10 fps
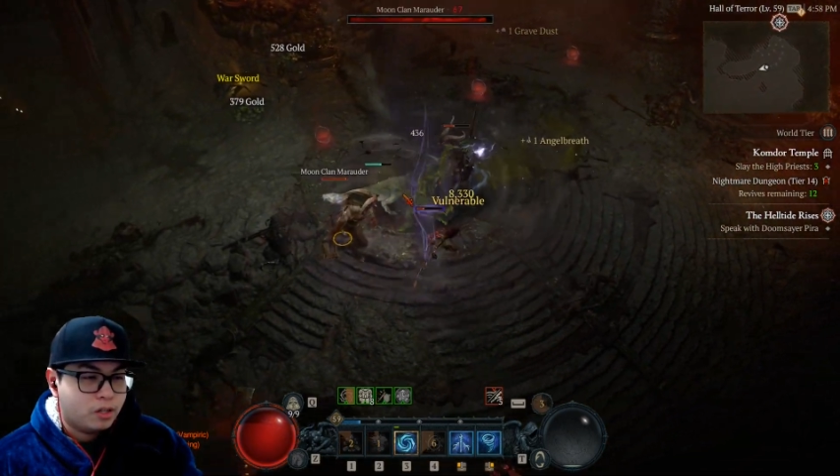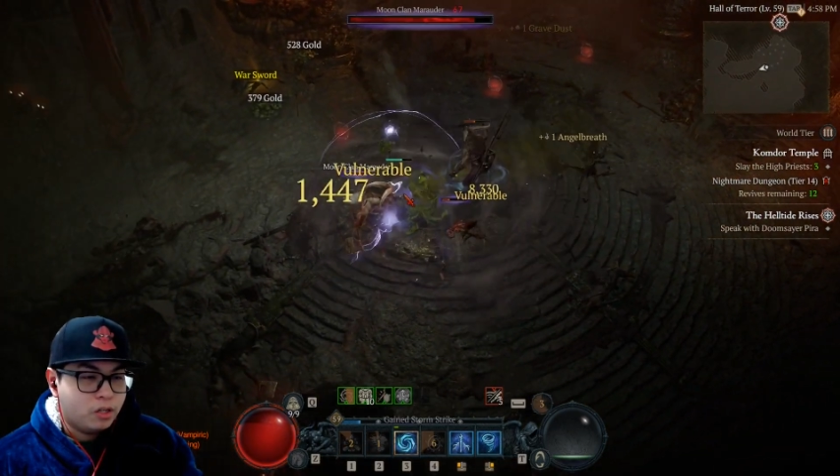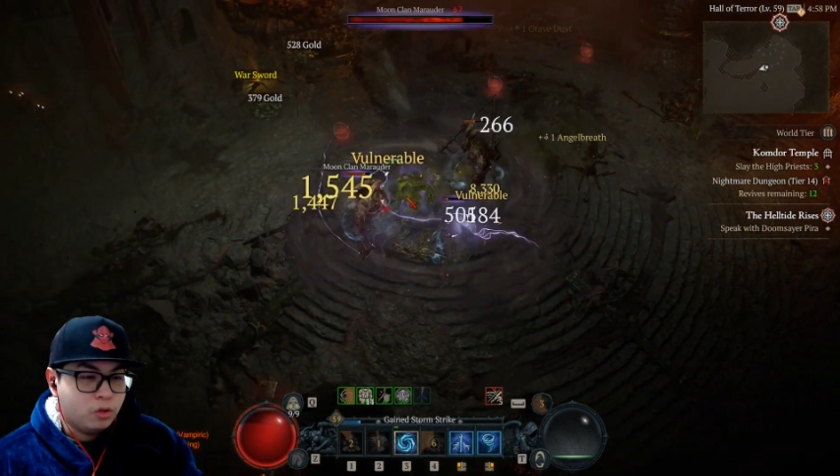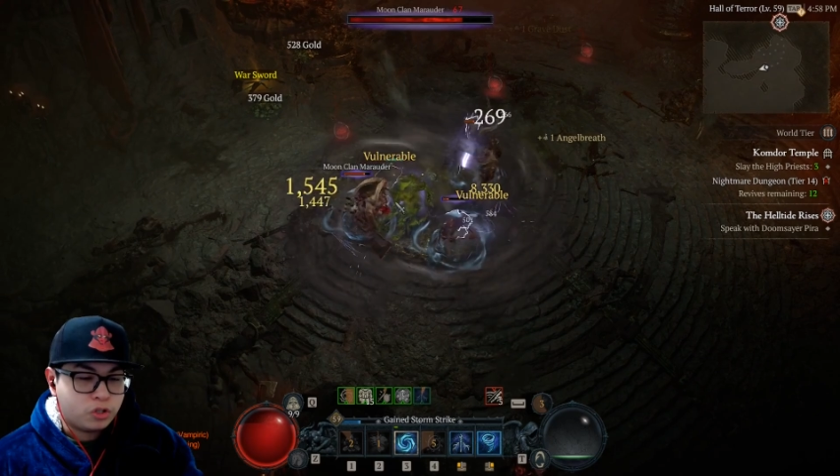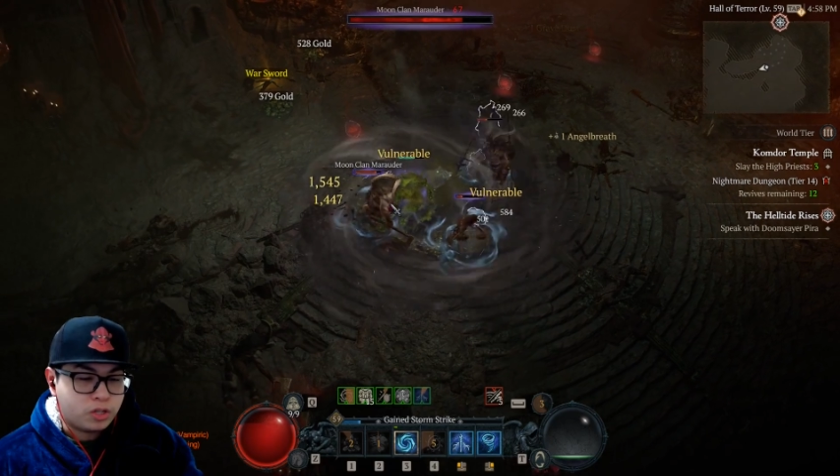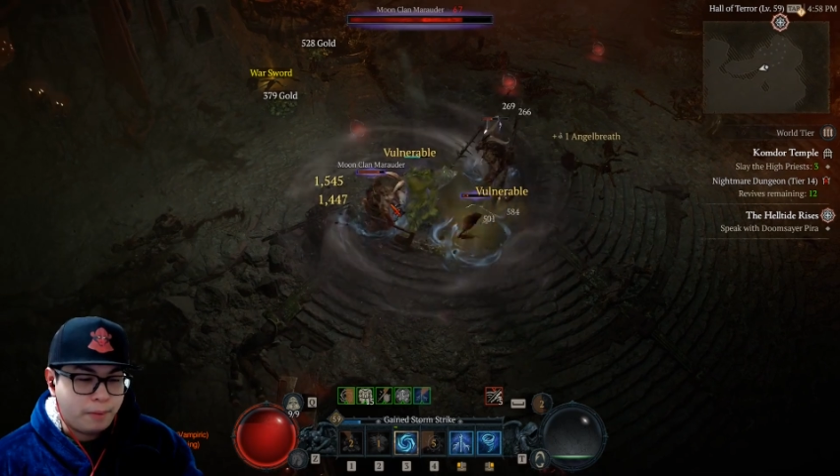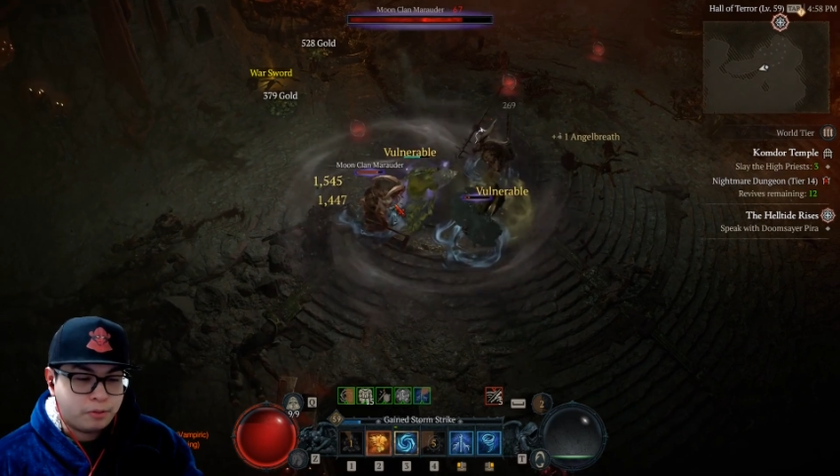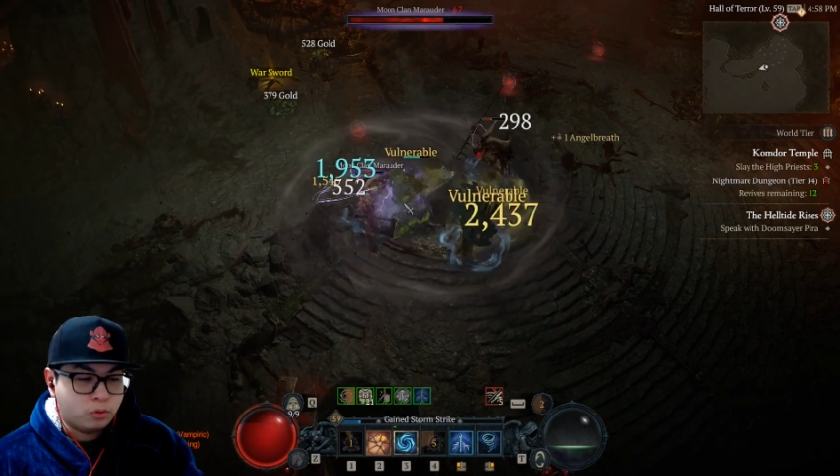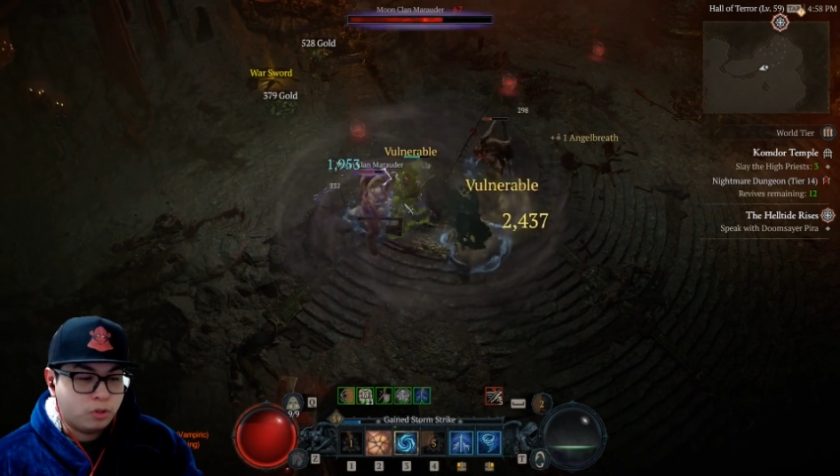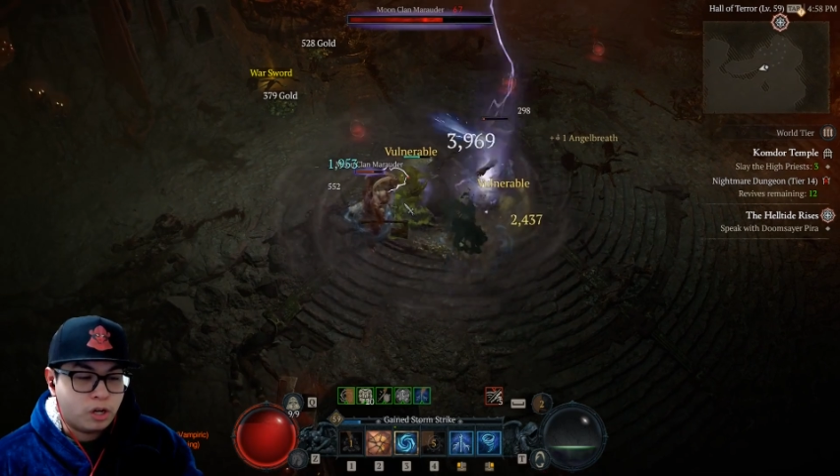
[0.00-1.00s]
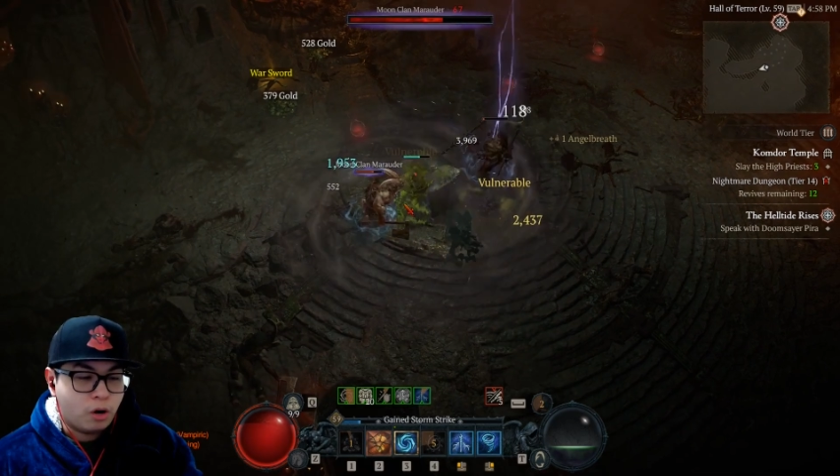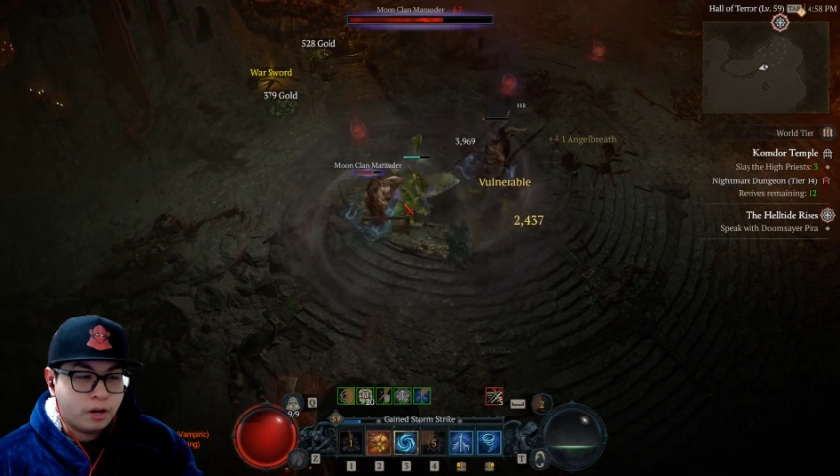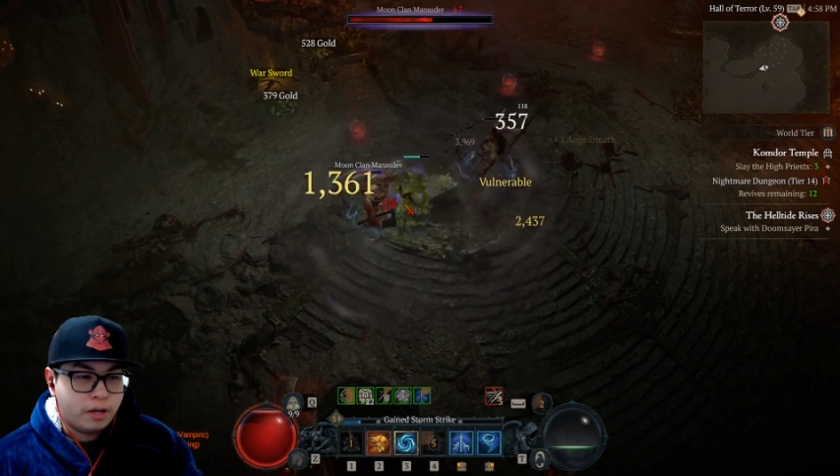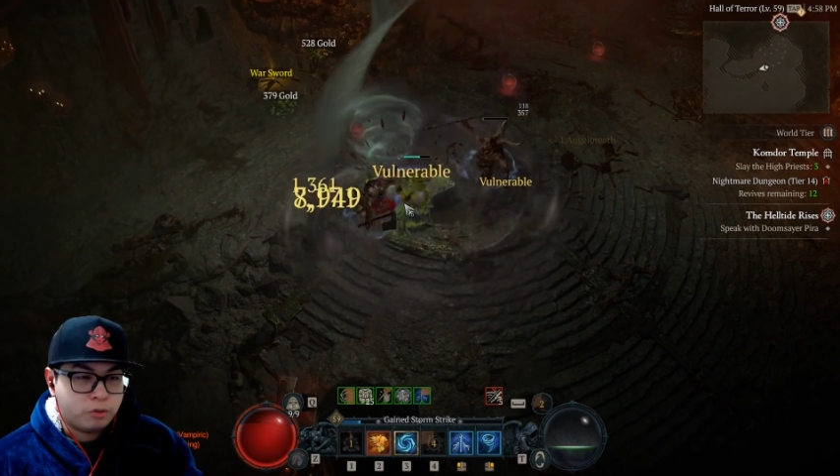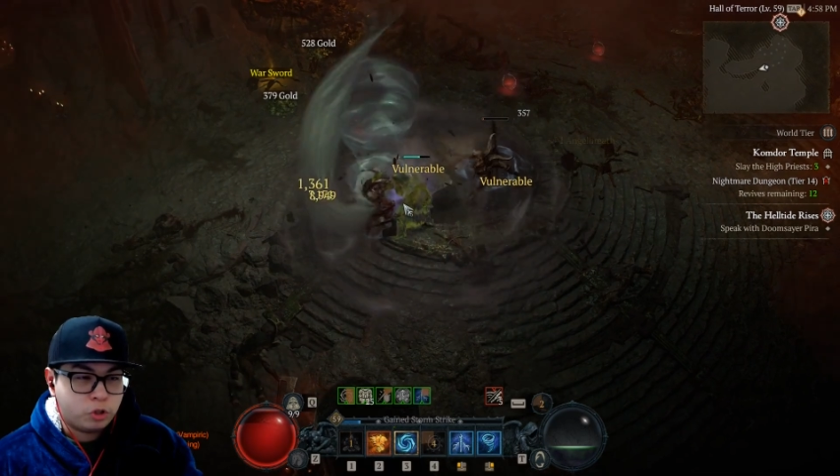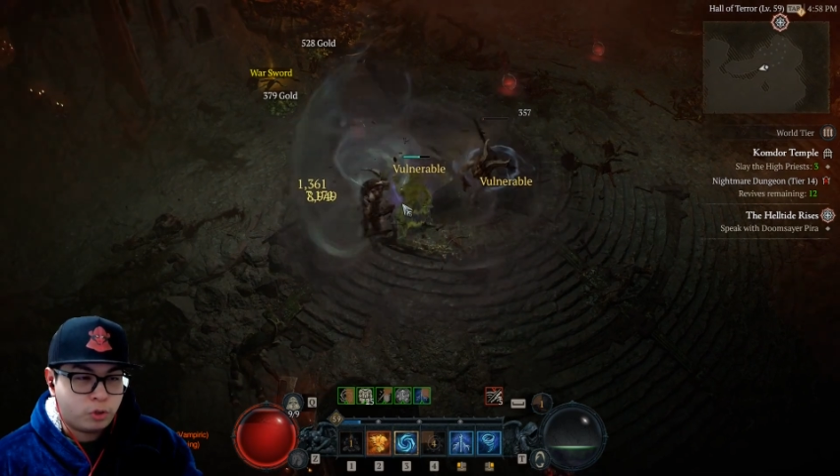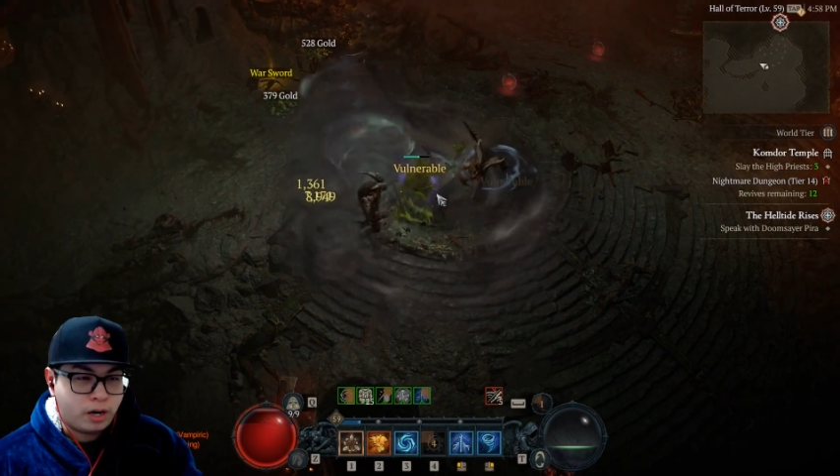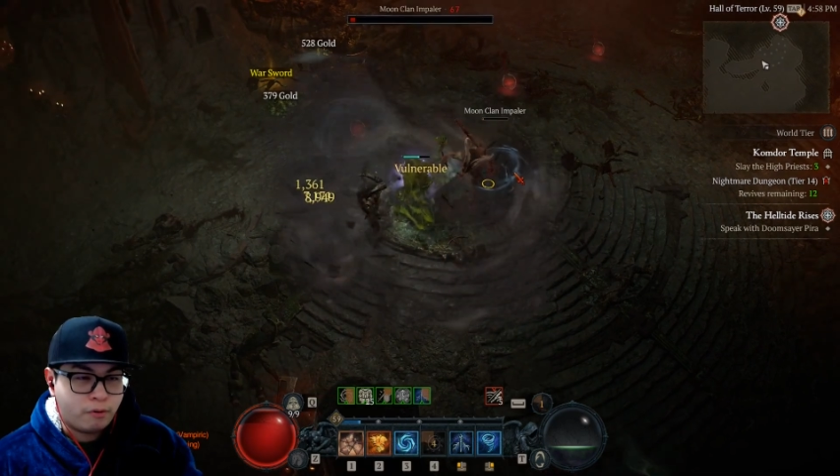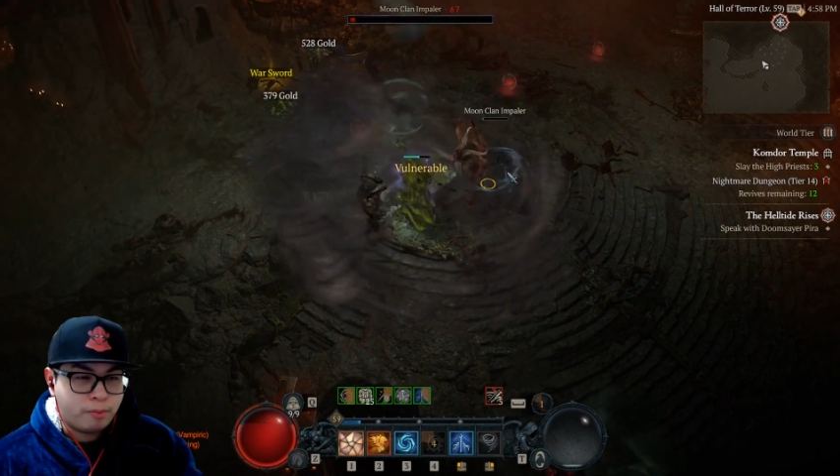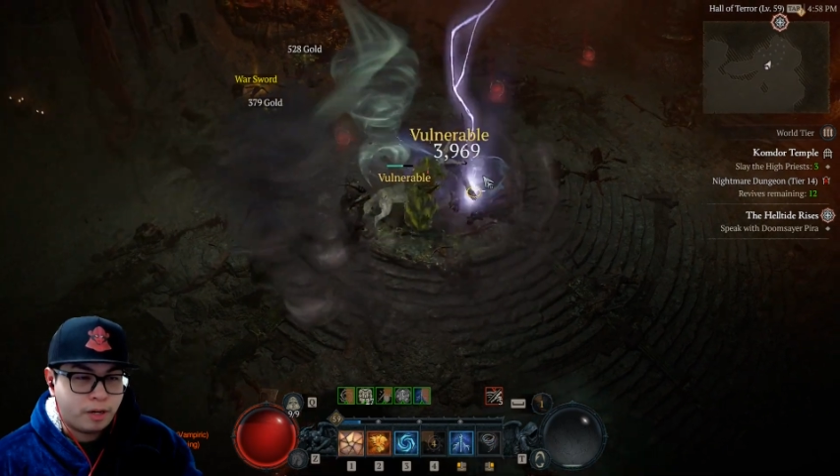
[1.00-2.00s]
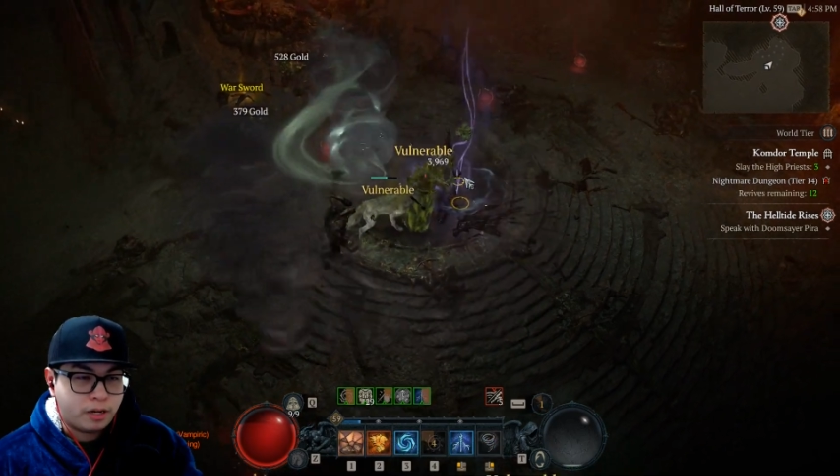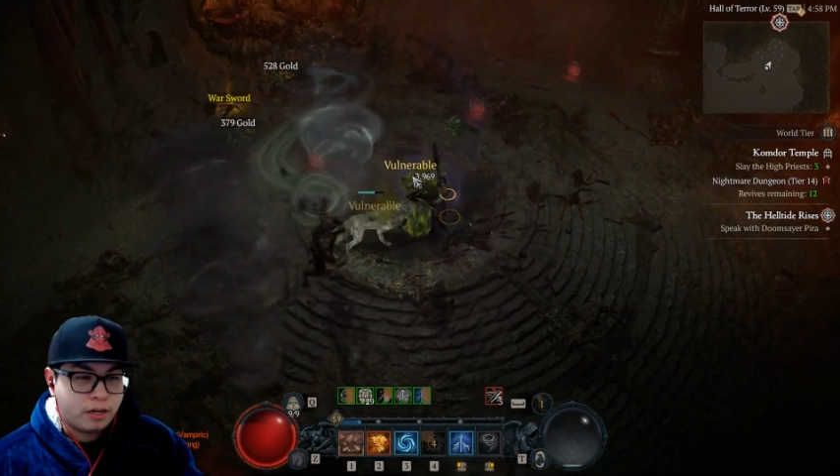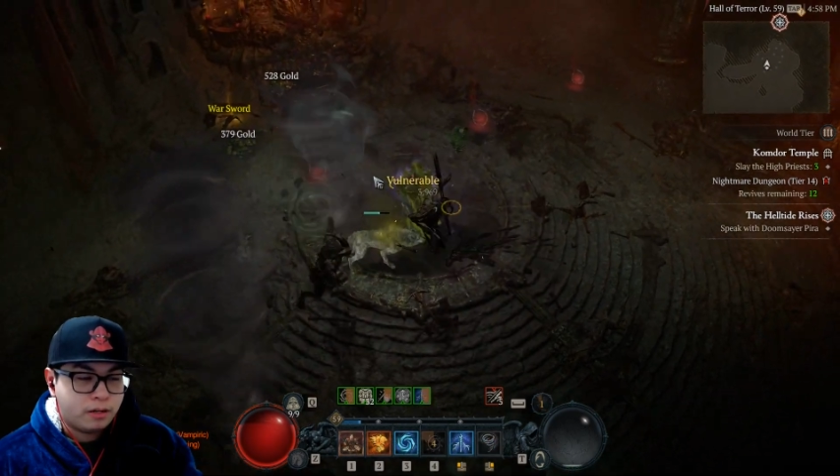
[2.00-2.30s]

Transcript: You just absolutely go in, shred everybody,